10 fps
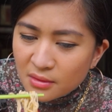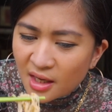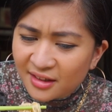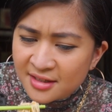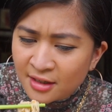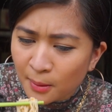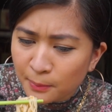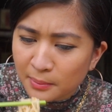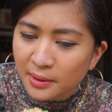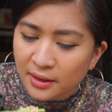That does
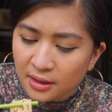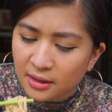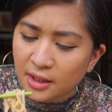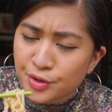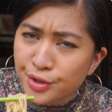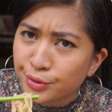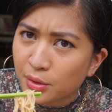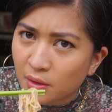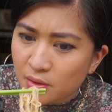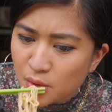complement the instant
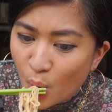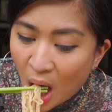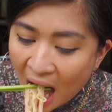noodles.